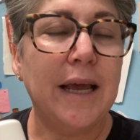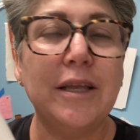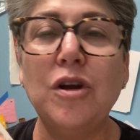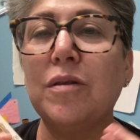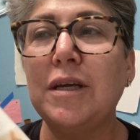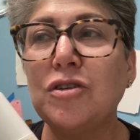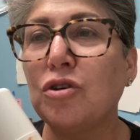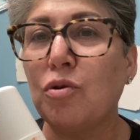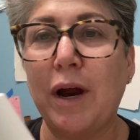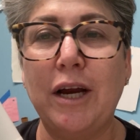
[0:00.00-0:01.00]
You know, these are
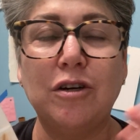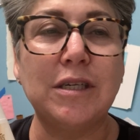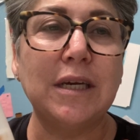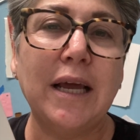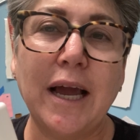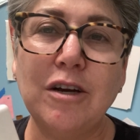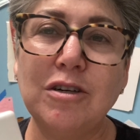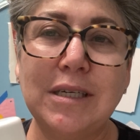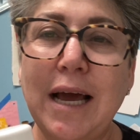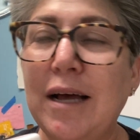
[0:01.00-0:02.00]
great. You're sitting at your
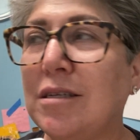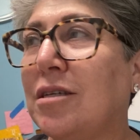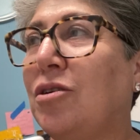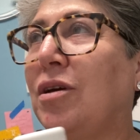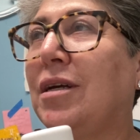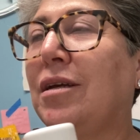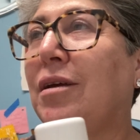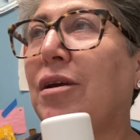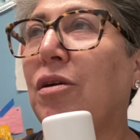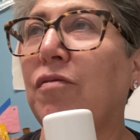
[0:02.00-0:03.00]
desk. You,
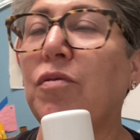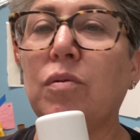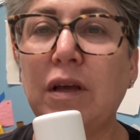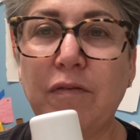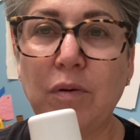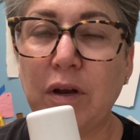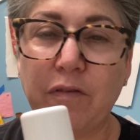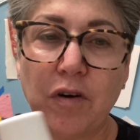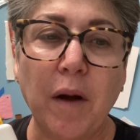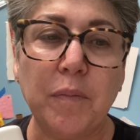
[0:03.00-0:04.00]
you know, if you're, if you, if
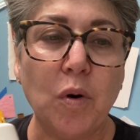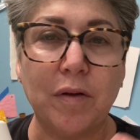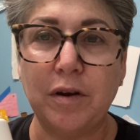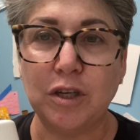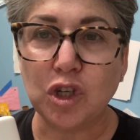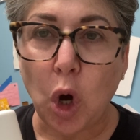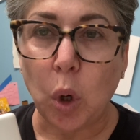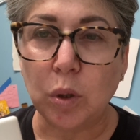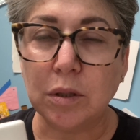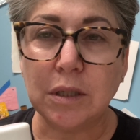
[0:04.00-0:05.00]
you're up north and it's
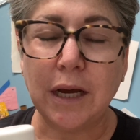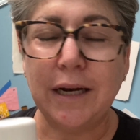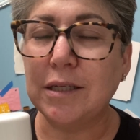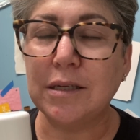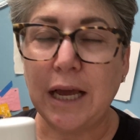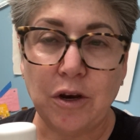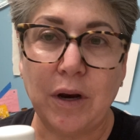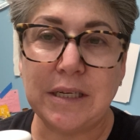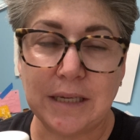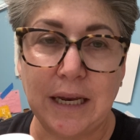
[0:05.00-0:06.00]
cold and it's, and you're
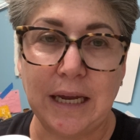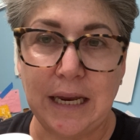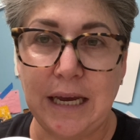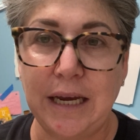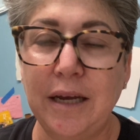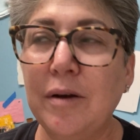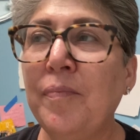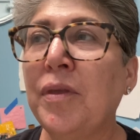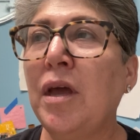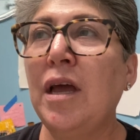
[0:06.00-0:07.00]
sitting in heat,
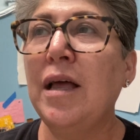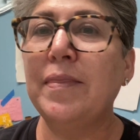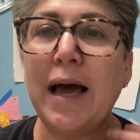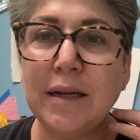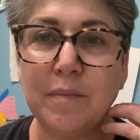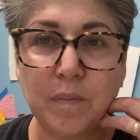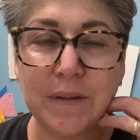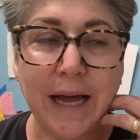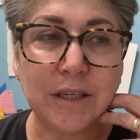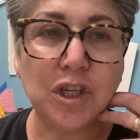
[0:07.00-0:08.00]
that,
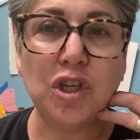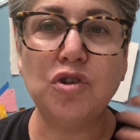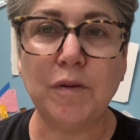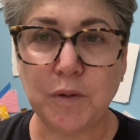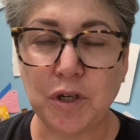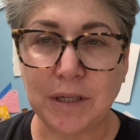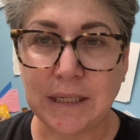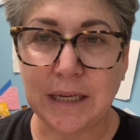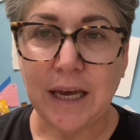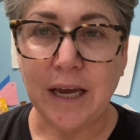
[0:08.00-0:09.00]
that strips your
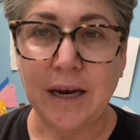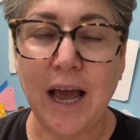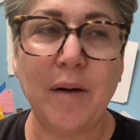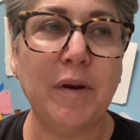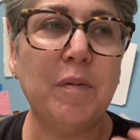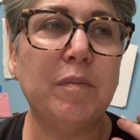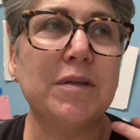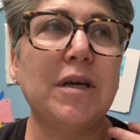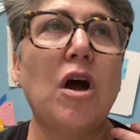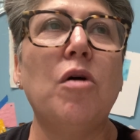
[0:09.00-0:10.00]
skin. How many people
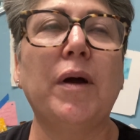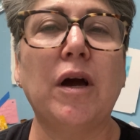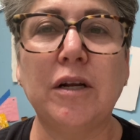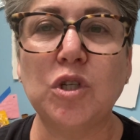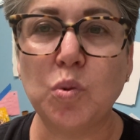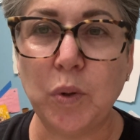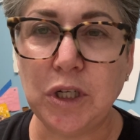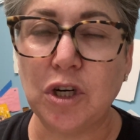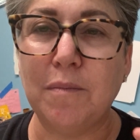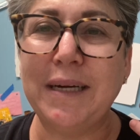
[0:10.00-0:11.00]
say, oh my God, it's
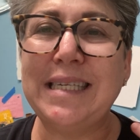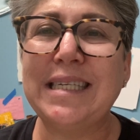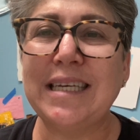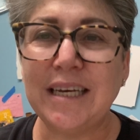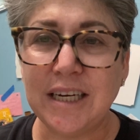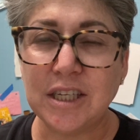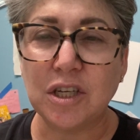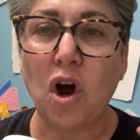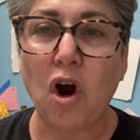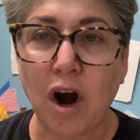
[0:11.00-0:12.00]
winter. My skin is
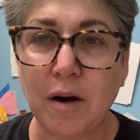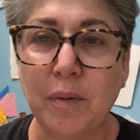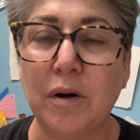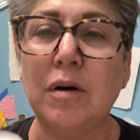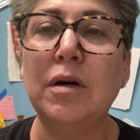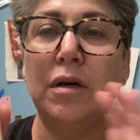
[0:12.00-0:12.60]
horrible